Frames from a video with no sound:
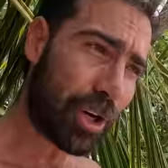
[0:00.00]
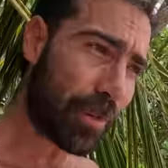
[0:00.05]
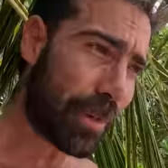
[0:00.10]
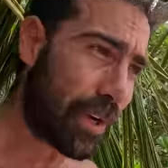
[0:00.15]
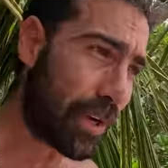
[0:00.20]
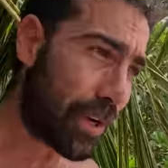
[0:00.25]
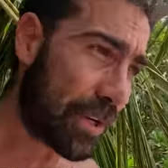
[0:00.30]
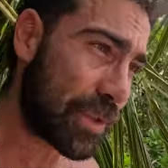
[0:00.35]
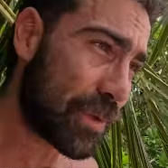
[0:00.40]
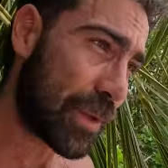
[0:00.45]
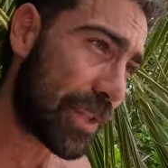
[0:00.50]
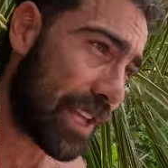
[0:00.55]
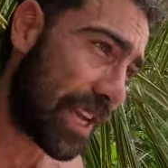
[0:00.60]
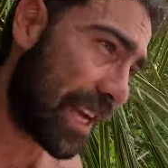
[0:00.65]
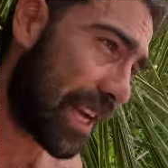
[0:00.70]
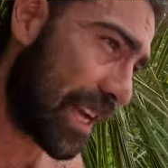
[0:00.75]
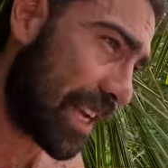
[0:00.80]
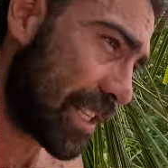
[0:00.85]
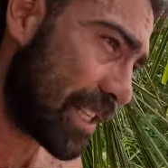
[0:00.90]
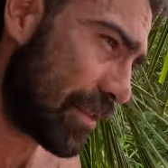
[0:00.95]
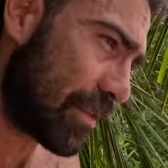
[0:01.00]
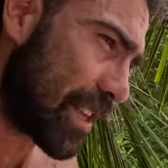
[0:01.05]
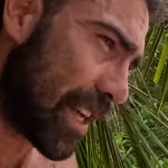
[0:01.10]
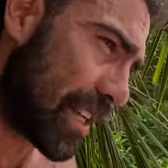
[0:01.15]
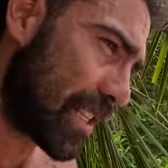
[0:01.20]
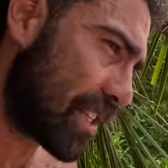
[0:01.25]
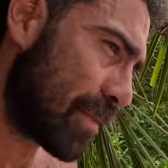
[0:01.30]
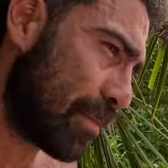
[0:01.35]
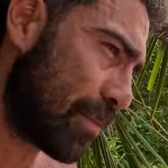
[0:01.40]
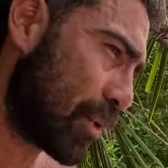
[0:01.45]
I'll be honest with you, Hans, you've
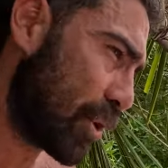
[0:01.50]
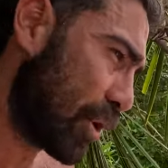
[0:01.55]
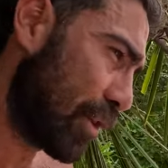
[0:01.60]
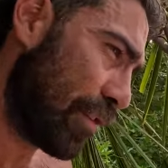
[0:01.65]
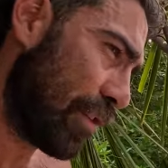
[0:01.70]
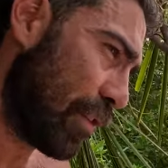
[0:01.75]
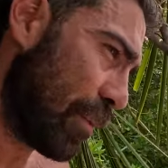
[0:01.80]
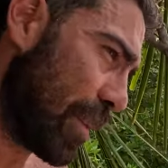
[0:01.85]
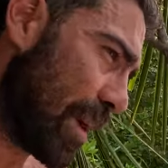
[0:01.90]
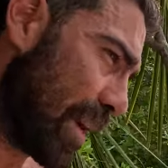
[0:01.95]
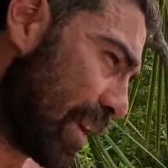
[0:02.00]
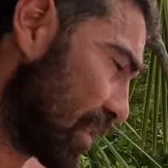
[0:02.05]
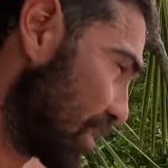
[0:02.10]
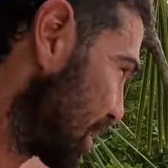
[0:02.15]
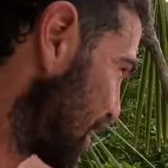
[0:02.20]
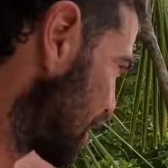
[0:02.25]
done some beautiful meals